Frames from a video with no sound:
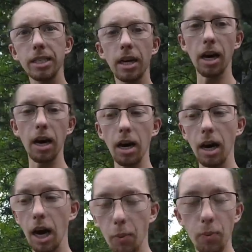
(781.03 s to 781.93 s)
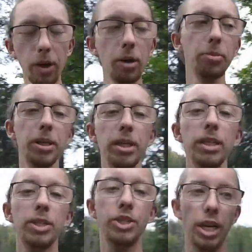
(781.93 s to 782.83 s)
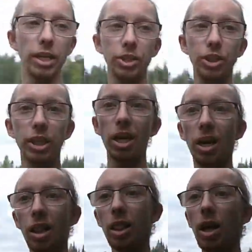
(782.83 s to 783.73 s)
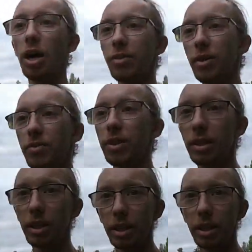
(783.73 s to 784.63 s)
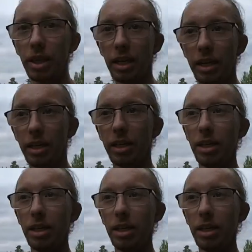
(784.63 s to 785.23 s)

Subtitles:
I will be changing a lot of everything in.